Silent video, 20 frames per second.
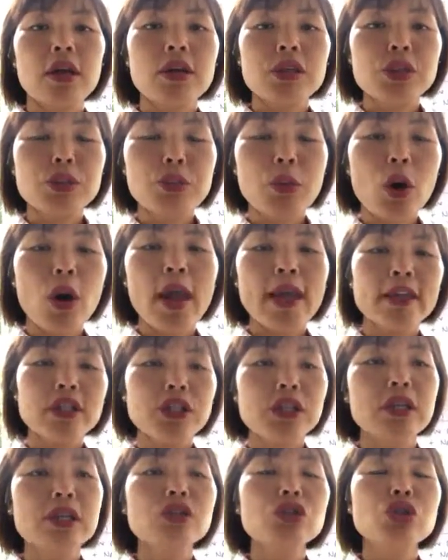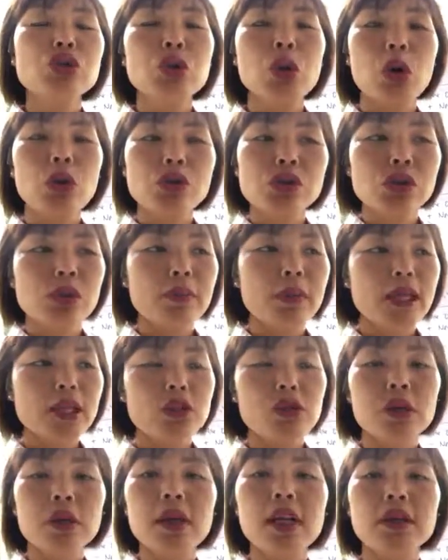Small actions to also make
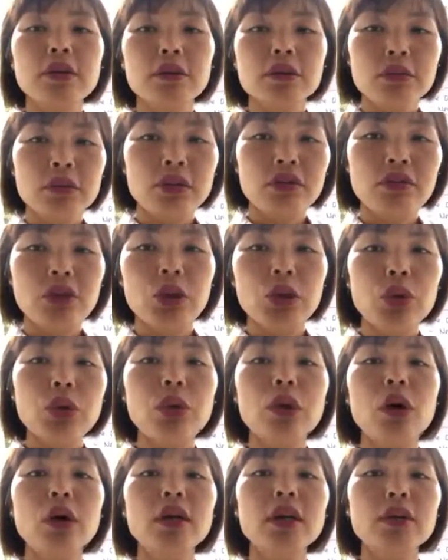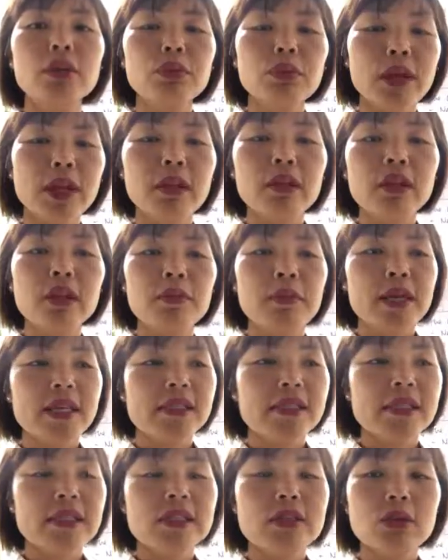sure that you review on a regular
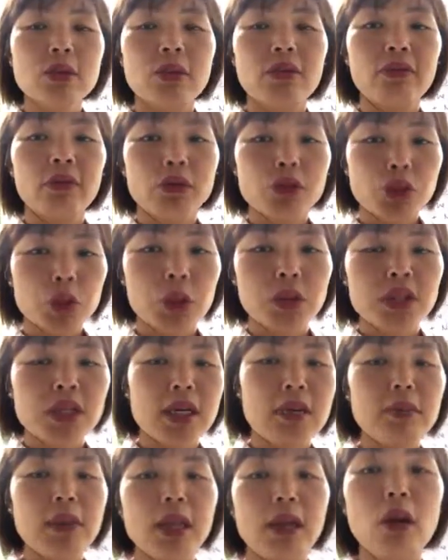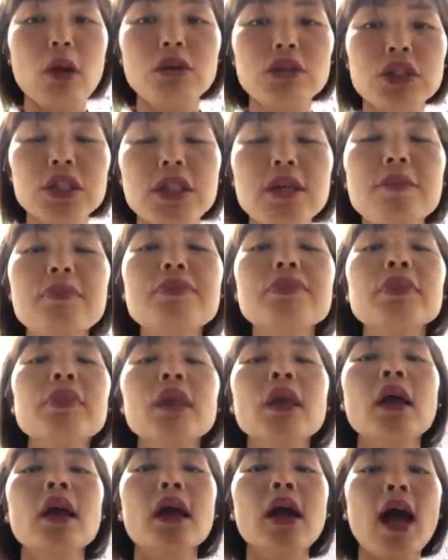basis for short-term and long-term
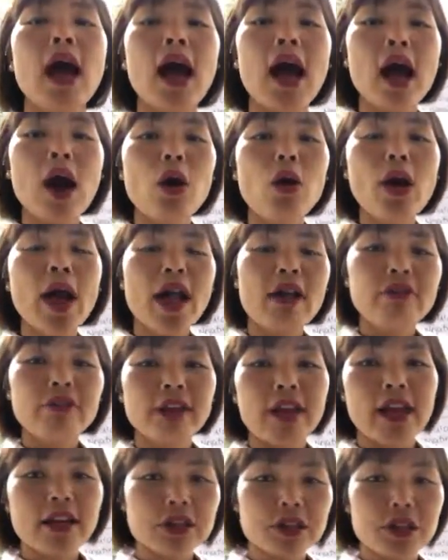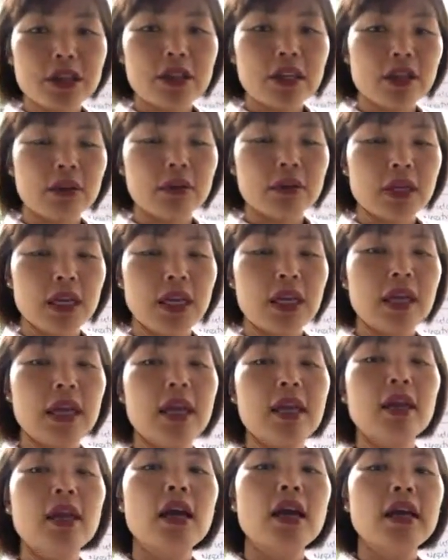how every action that you're
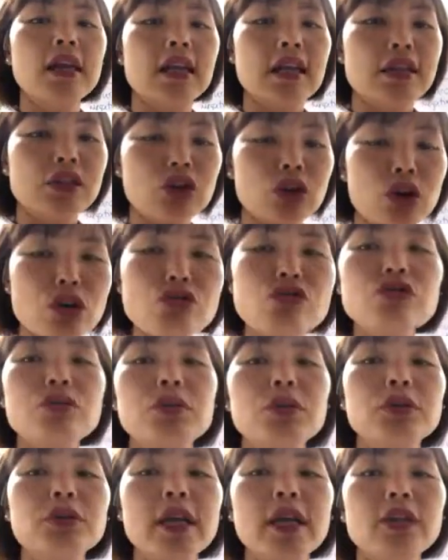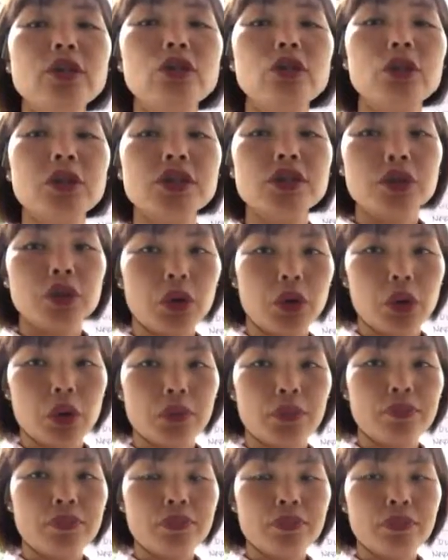taking is contributing towards your goal.